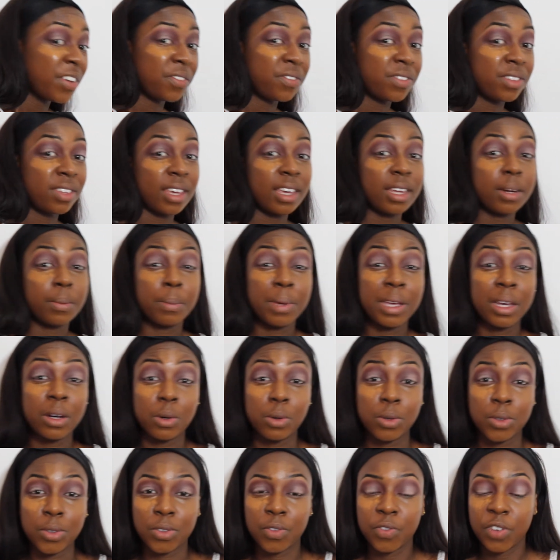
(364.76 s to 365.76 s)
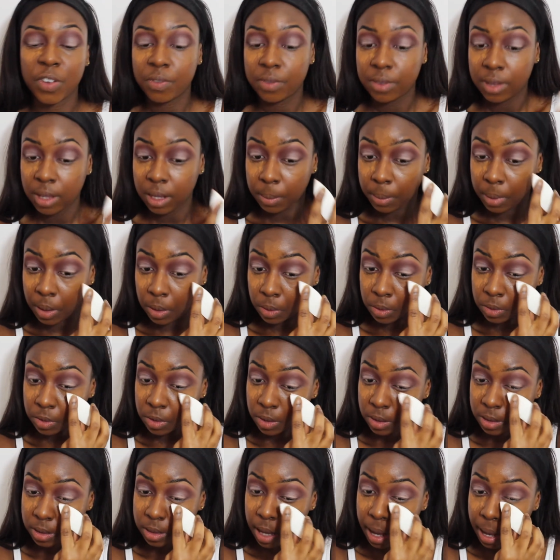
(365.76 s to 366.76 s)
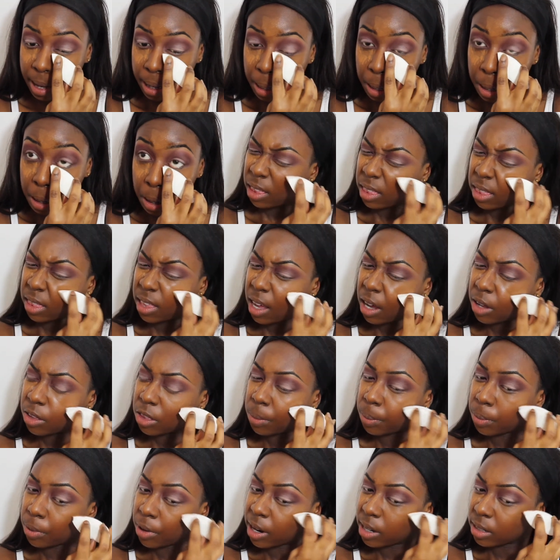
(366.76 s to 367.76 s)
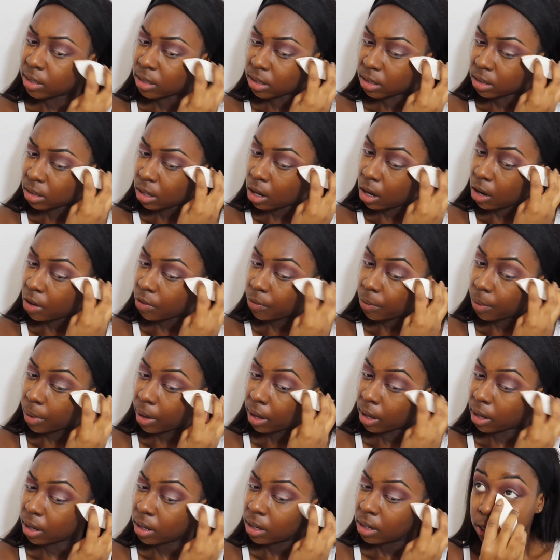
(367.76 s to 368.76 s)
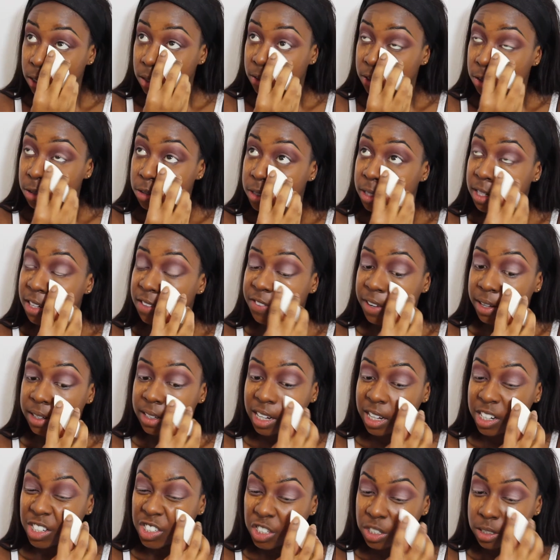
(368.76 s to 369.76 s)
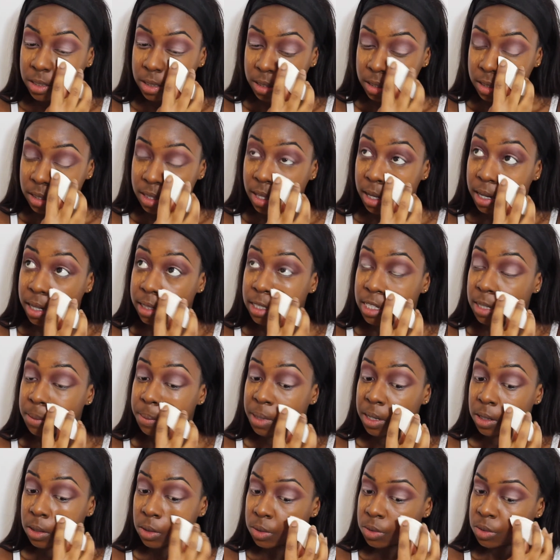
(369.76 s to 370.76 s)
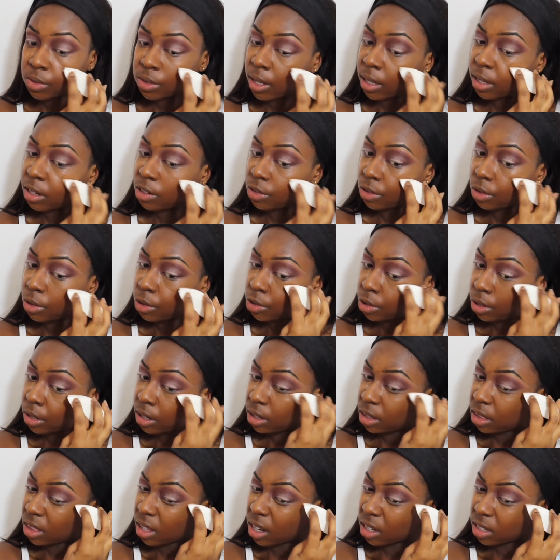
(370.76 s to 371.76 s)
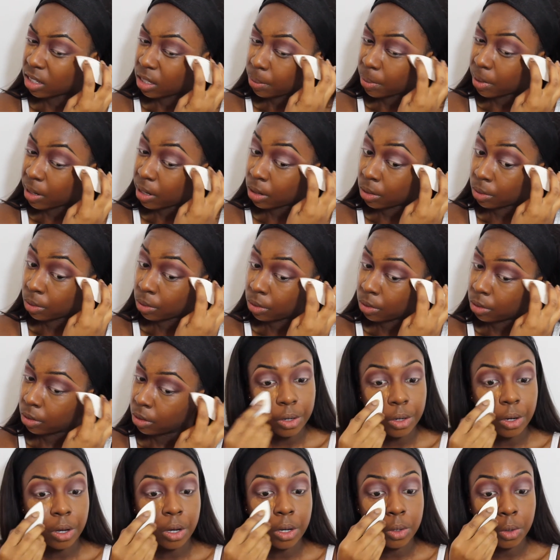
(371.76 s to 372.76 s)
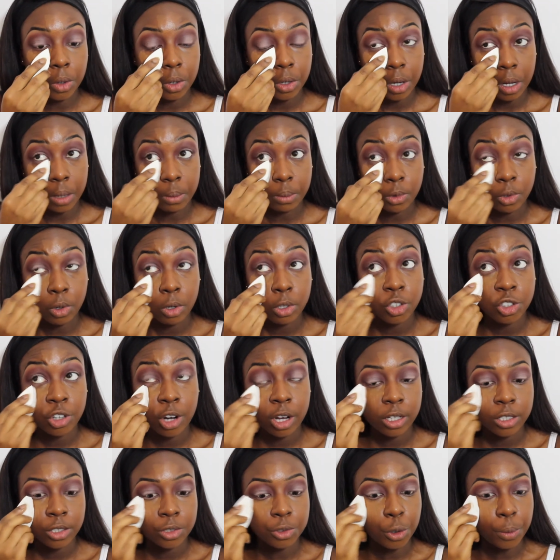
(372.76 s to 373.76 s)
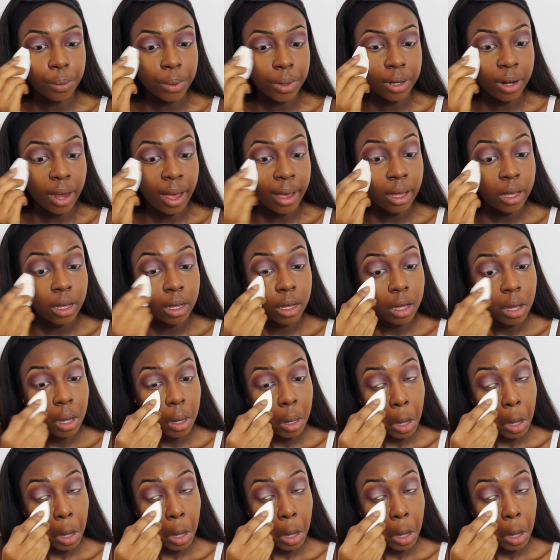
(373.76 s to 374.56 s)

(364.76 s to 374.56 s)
15 mils. It's like there the price and it's halfway. Usually foundations is 30 mils and it's usually £30. You know, not drugstore, but like